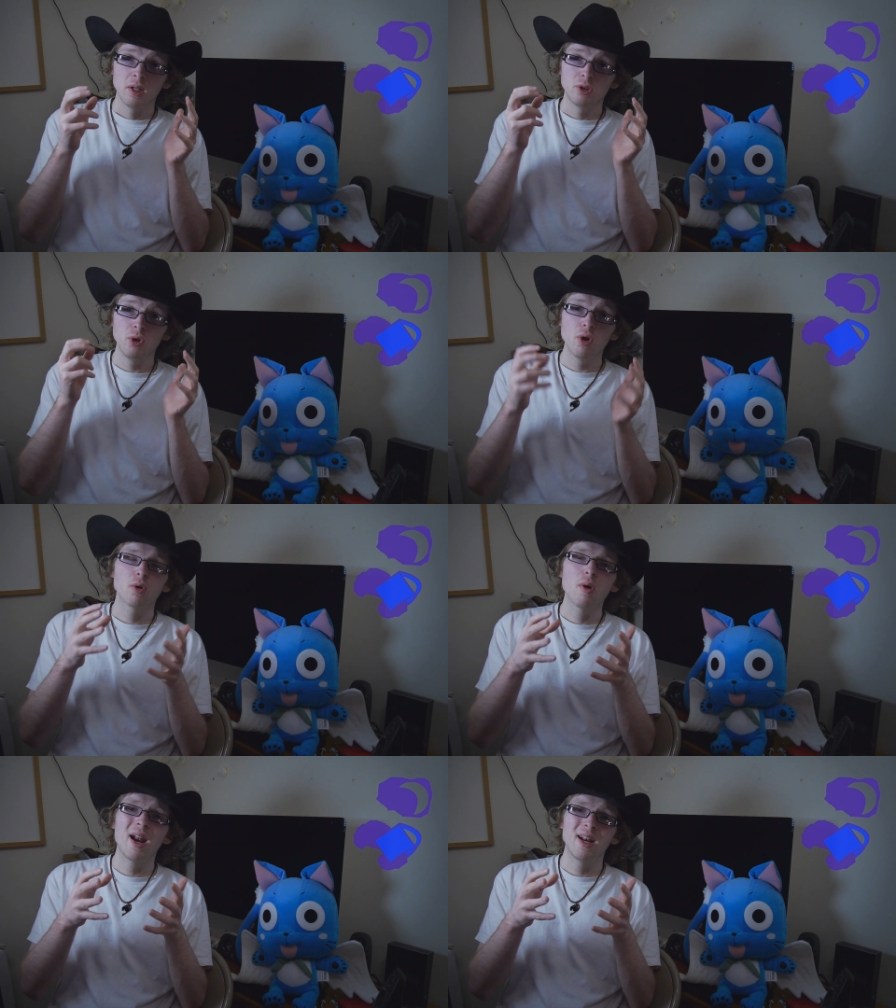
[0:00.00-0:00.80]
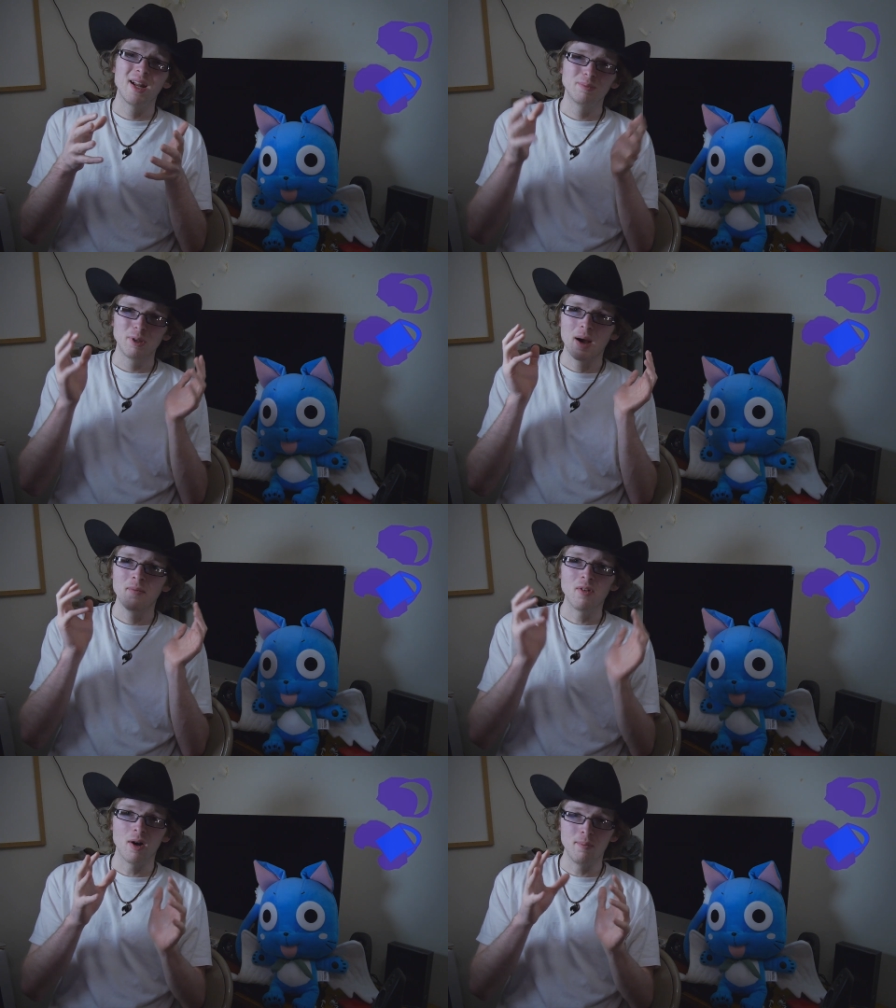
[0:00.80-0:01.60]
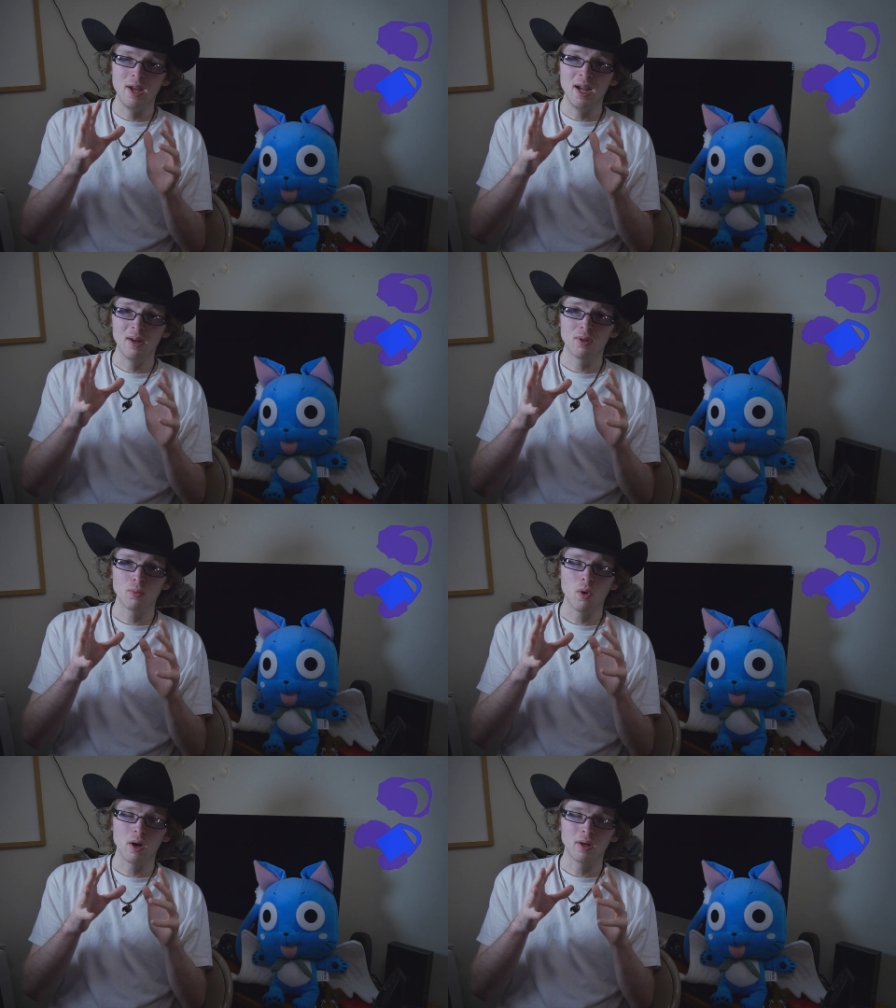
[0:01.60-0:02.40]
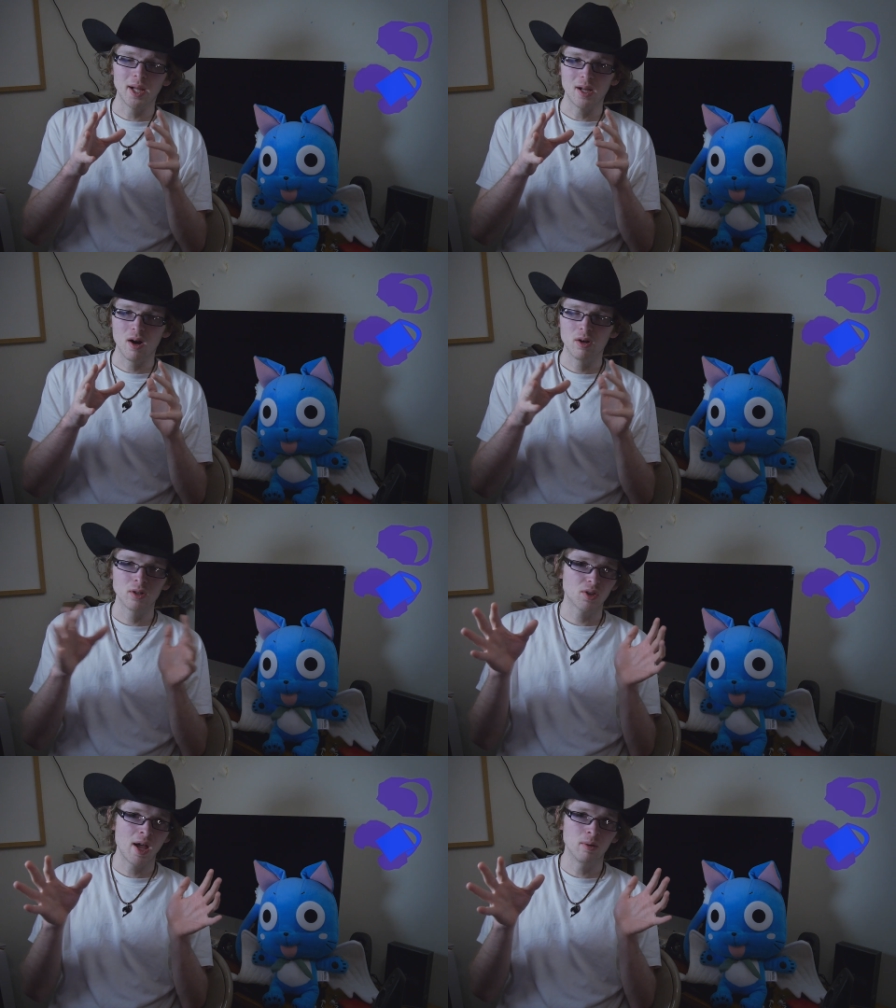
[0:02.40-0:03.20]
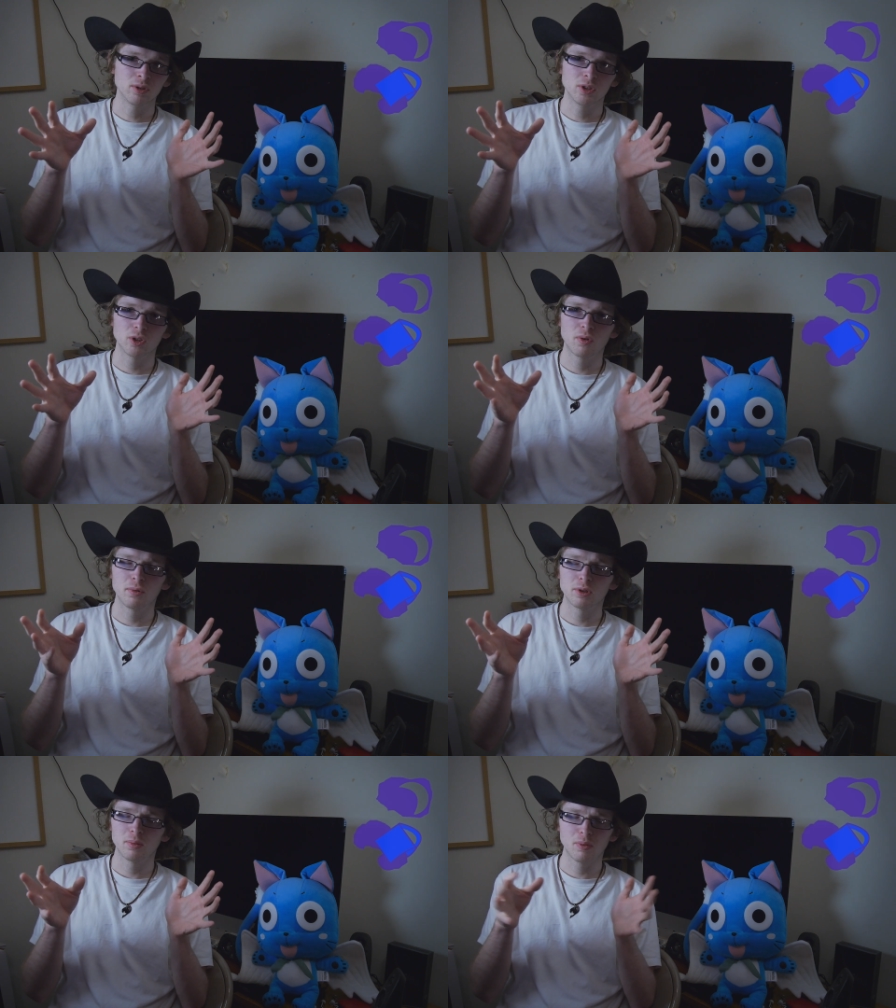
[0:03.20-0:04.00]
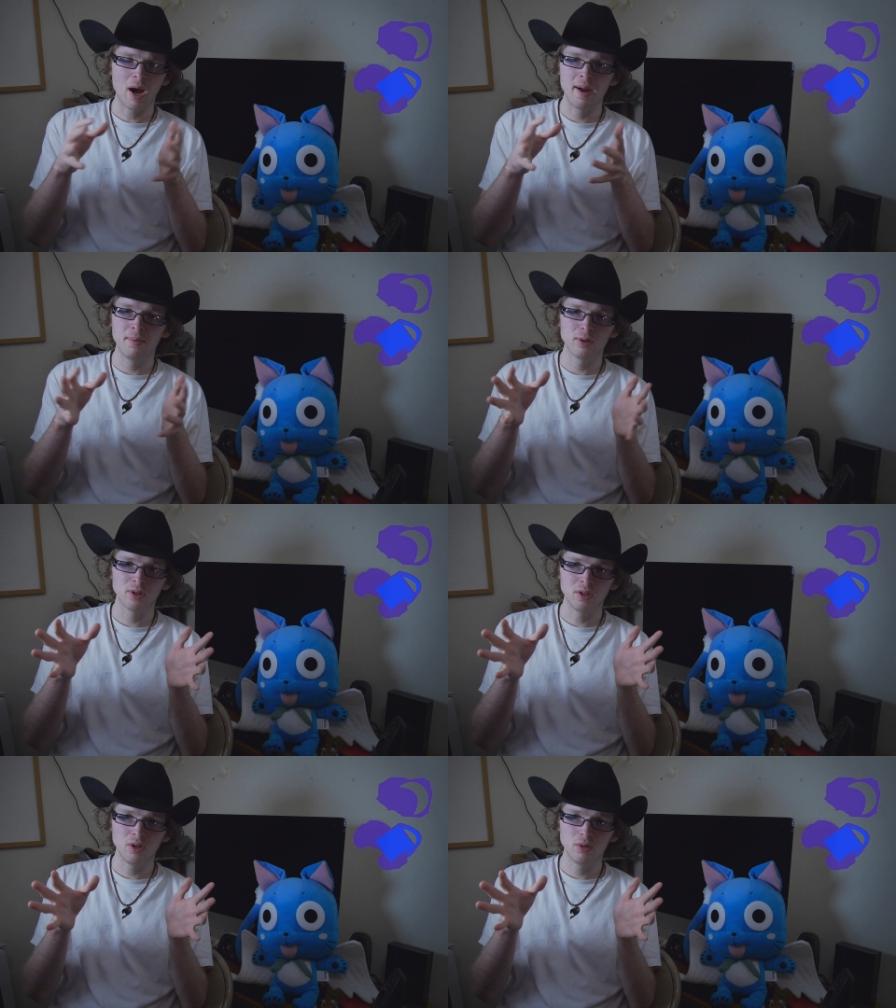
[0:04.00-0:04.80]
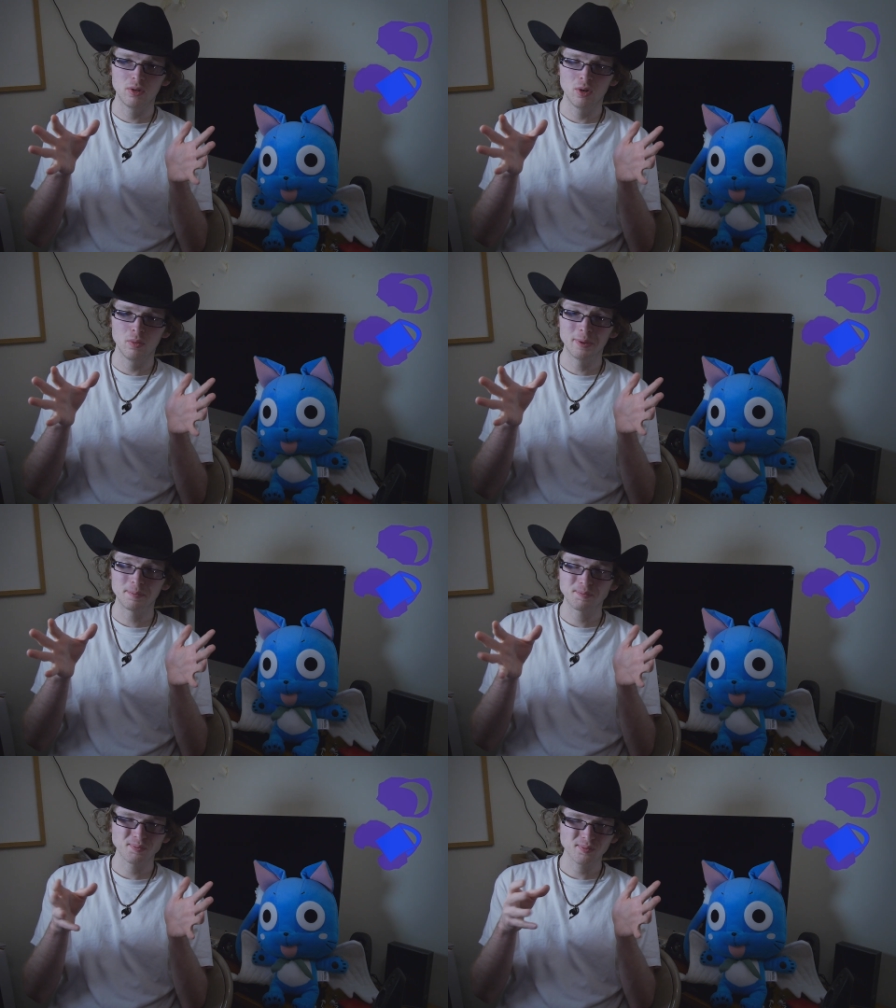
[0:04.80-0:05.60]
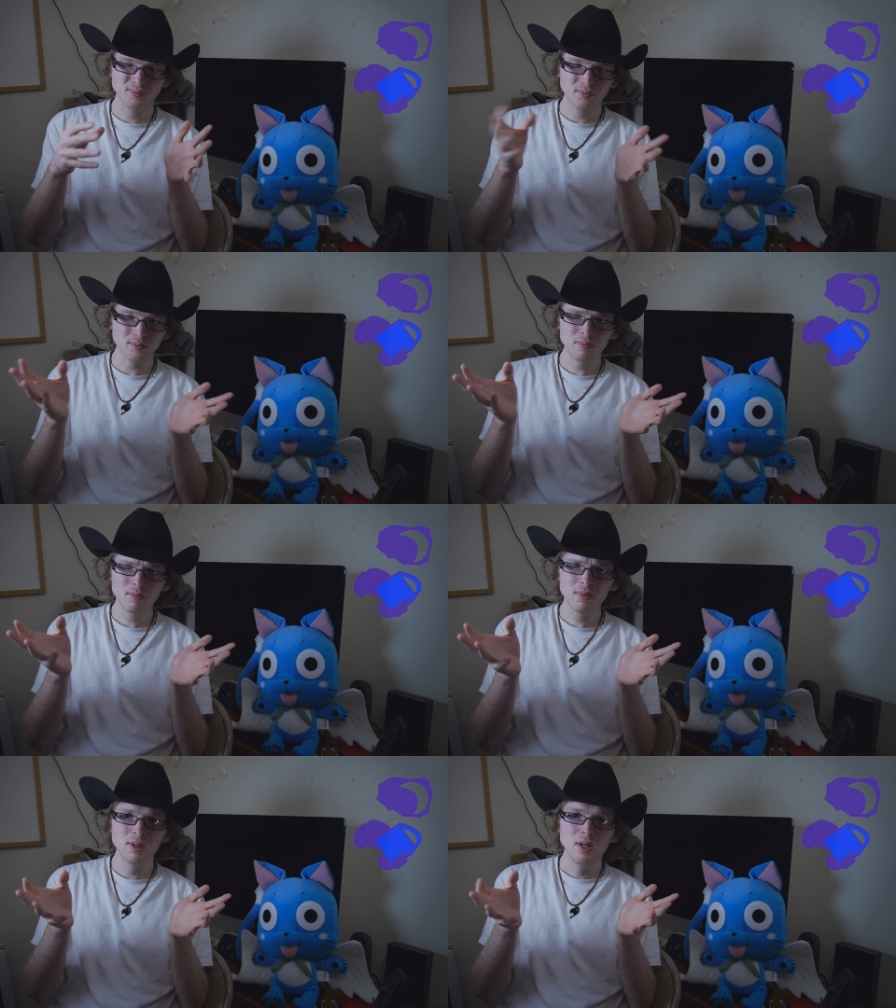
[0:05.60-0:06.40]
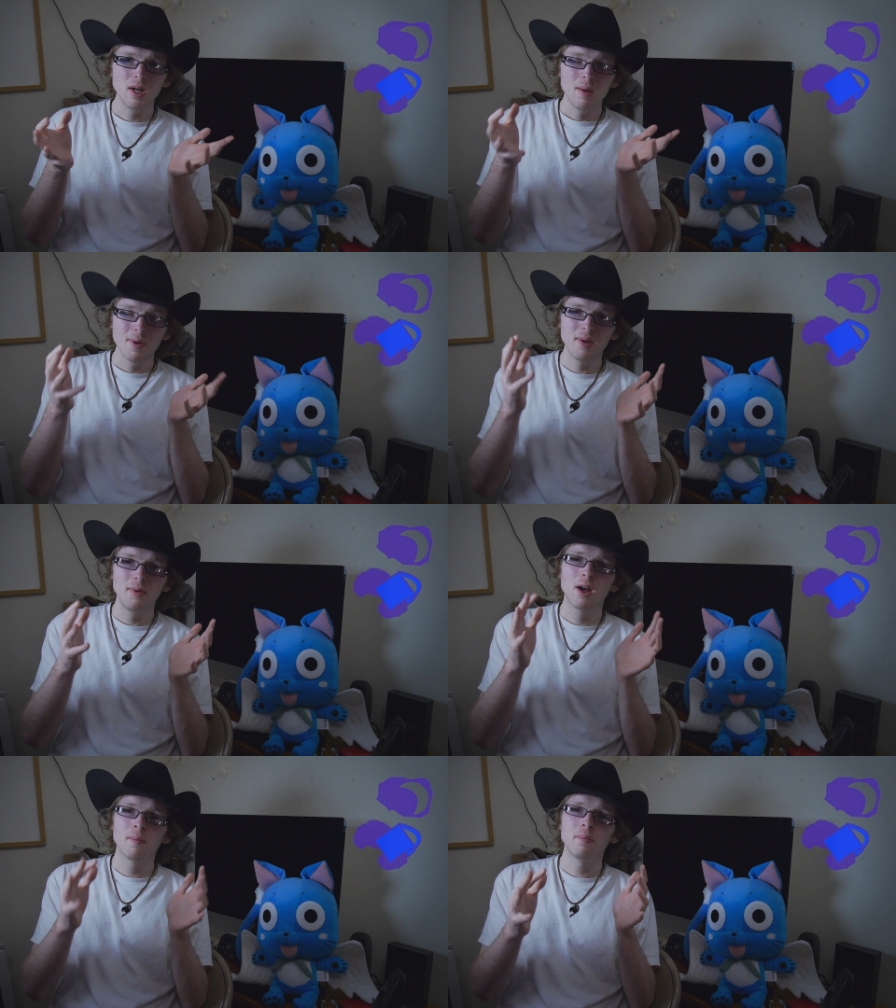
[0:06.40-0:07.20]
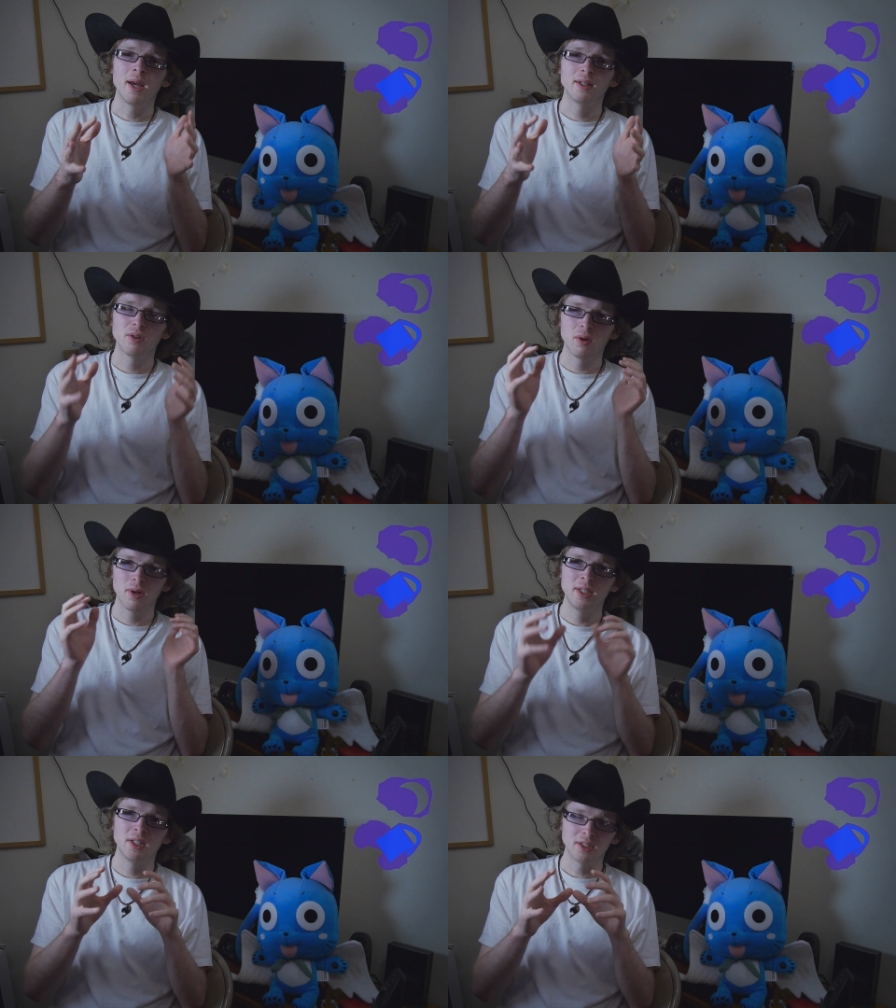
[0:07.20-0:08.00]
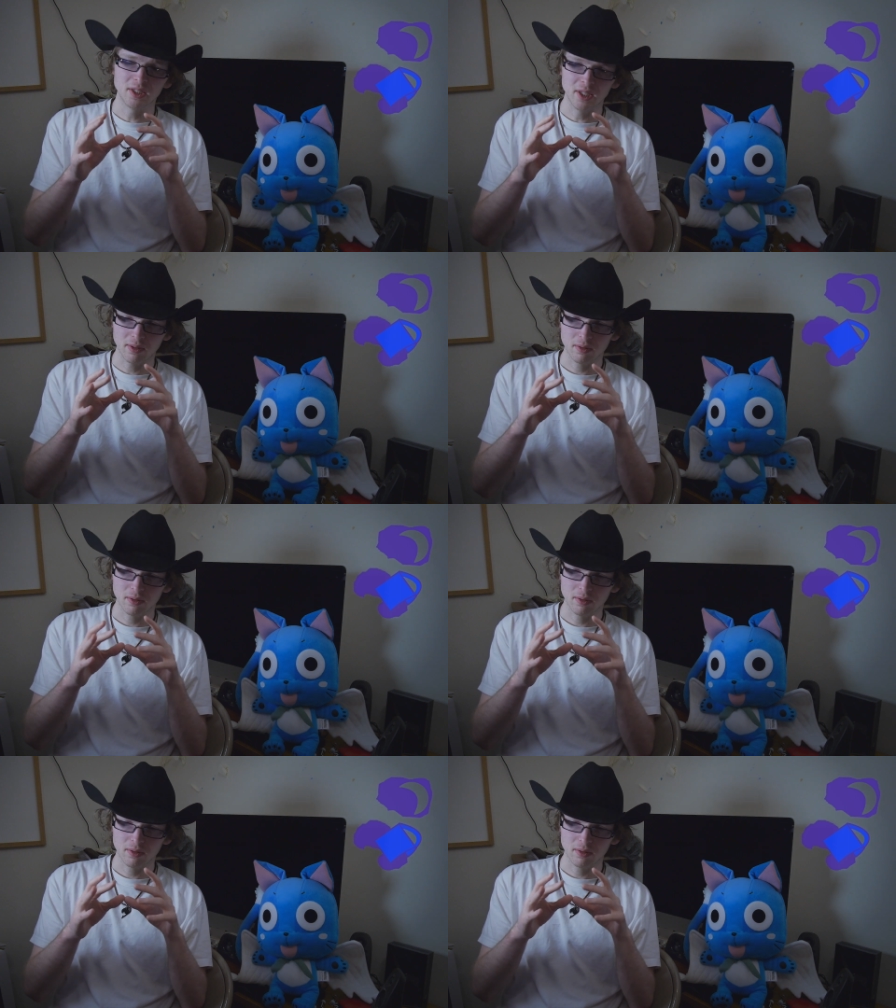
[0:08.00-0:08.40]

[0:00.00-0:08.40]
to their credit, has become very big with what, like 100,000 subscribers on YouTube. But they become big, so they're easy to see.